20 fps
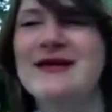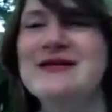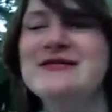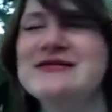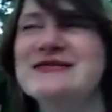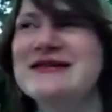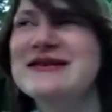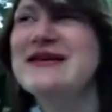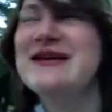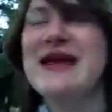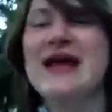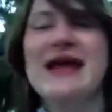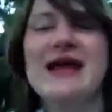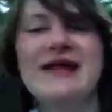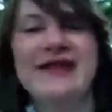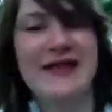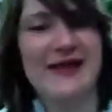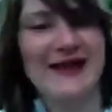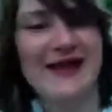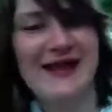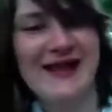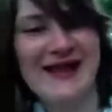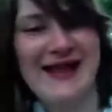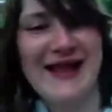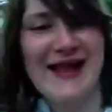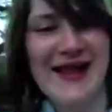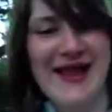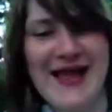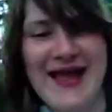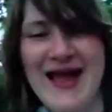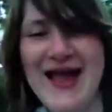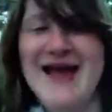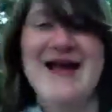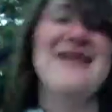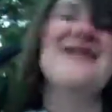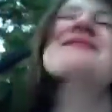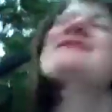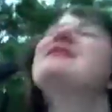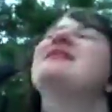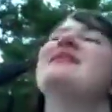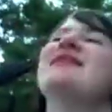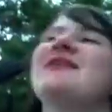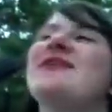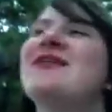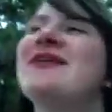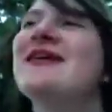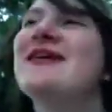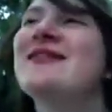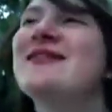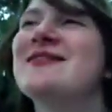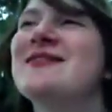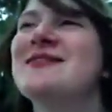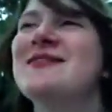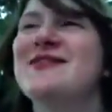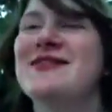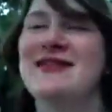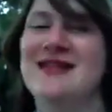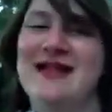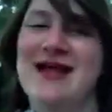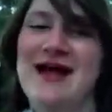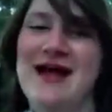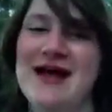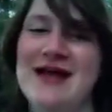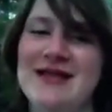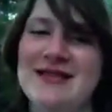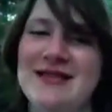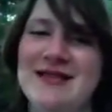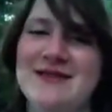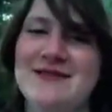she, it thing has been going through a lot,